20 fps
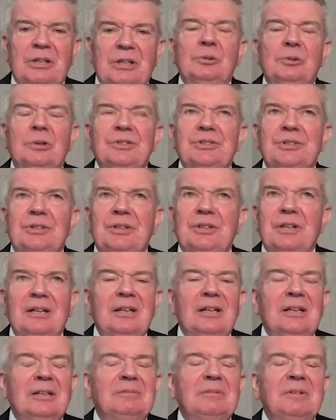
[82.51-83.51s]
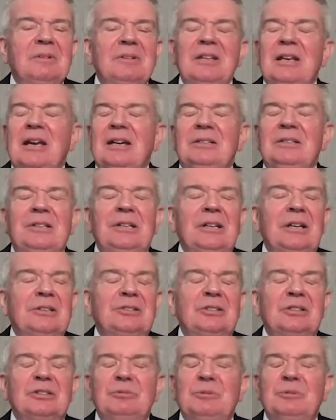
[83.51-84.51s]
Louis that it the
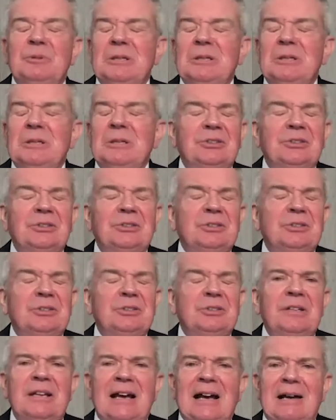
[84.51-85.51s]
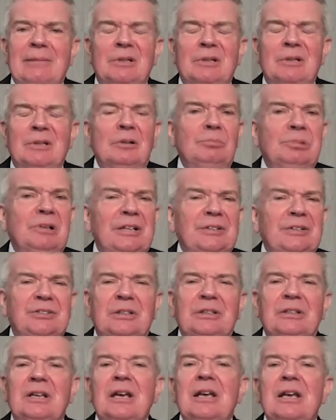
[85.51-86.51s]
ATS has been just a phenomenal
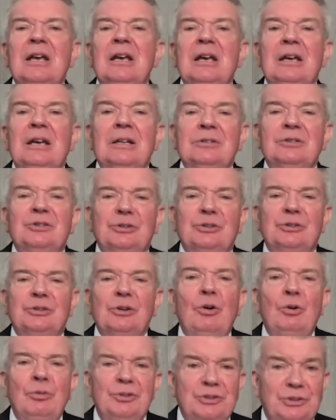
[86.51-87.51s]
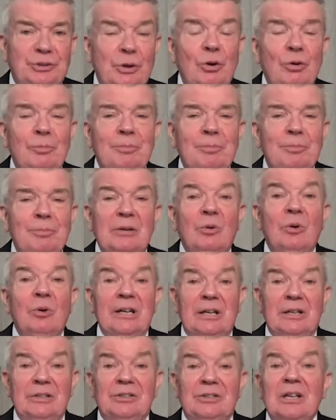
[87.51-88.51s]
blessing in so so many
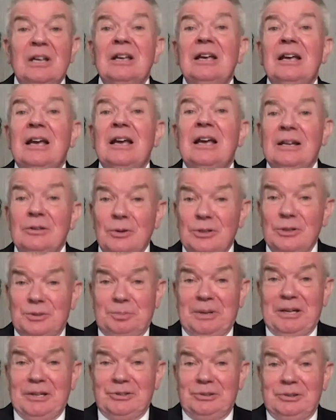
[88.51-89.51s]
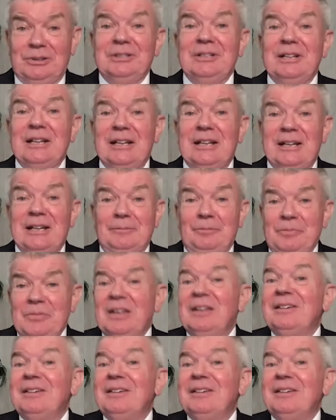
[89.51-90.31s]
ways, and you especially, Dan,